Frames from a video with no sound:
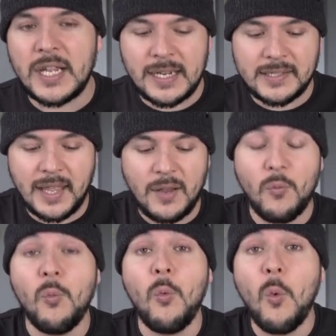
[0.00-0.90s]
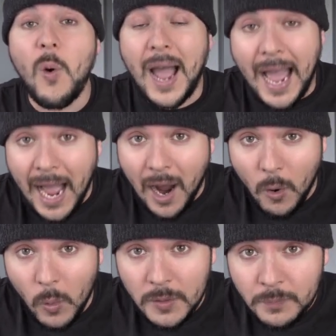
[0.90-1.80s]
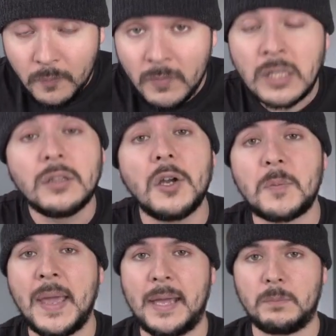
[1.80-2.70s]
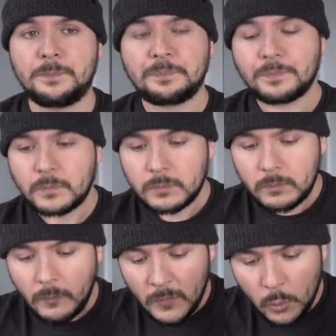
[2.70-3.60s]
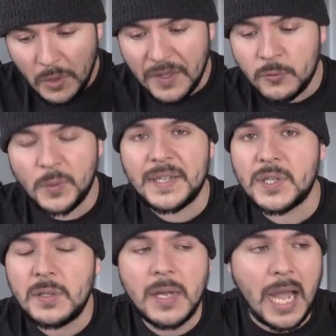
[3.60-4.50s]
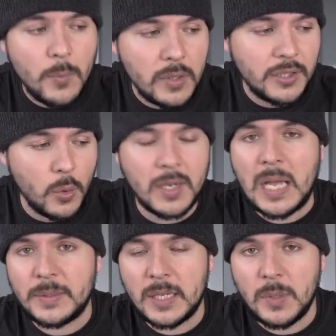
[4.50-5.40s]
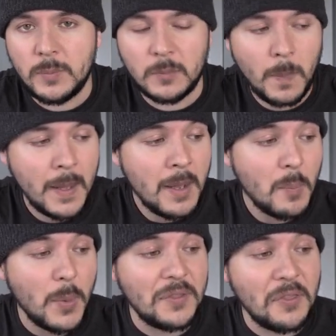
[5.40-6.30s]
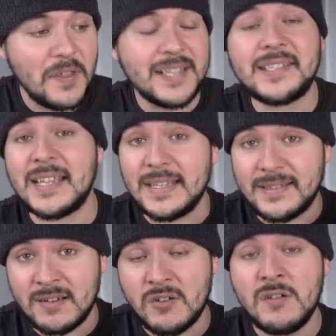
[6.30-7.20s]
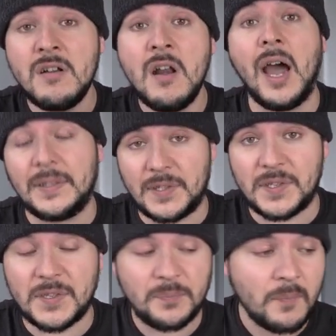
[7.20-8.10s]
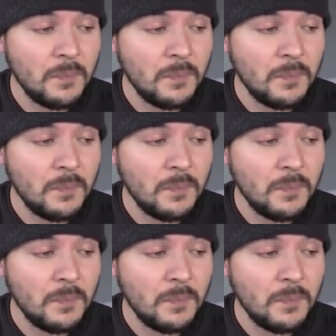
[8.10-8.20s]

And it's like, wow. Look, man, within reason, I'm willing to accommodate people. But this is nuts.